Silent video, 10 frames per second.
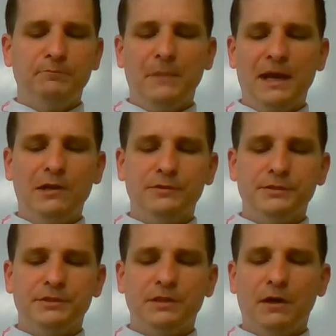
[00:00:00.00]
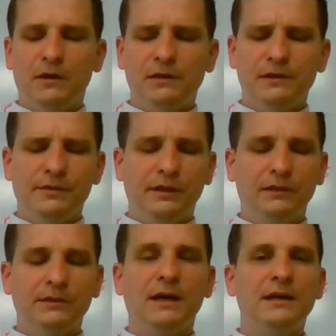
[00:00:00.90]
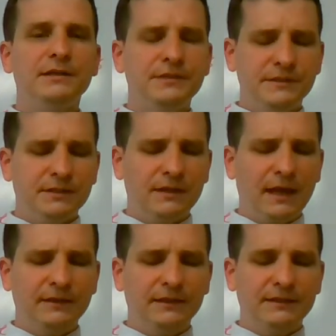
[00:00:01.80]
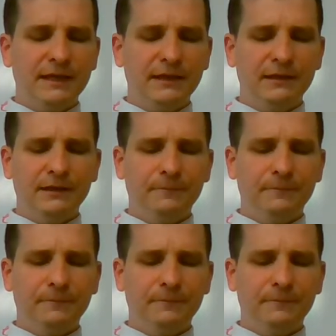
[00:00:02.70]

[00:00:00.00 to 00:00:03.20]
mounds to honor their gods and the dead.